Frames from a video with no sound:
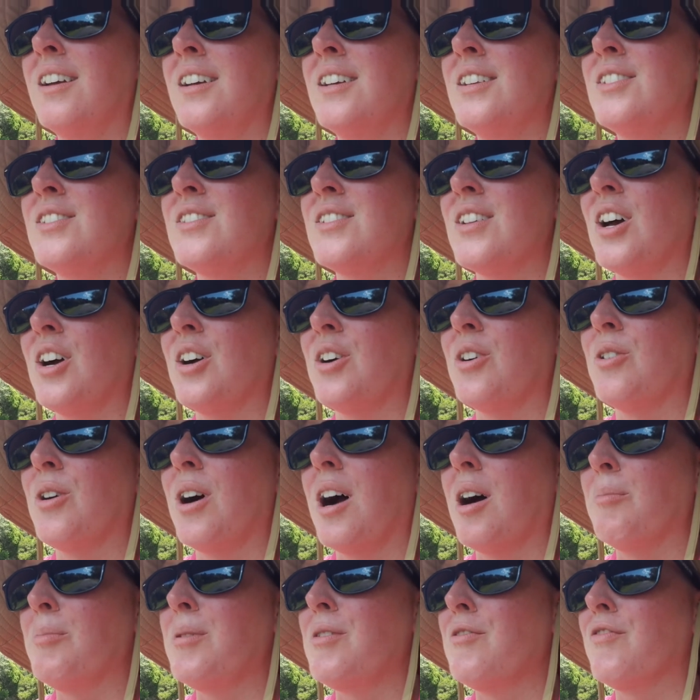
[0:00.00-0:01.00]
So
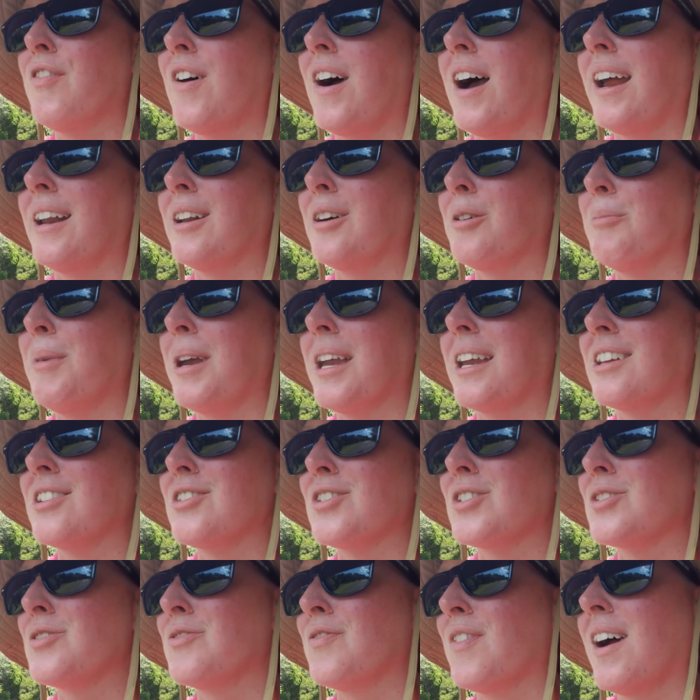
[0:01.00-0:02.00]
I'll be fine, I'll make it
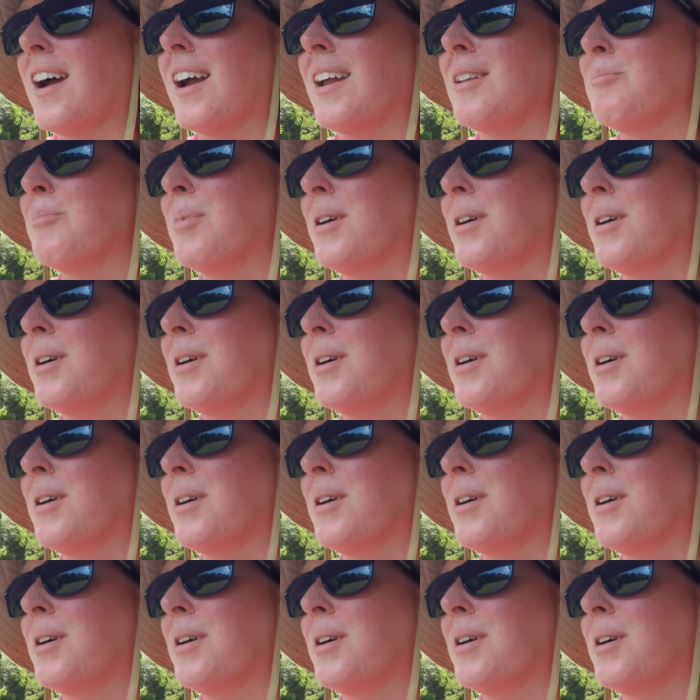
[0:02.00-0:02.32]
just fine.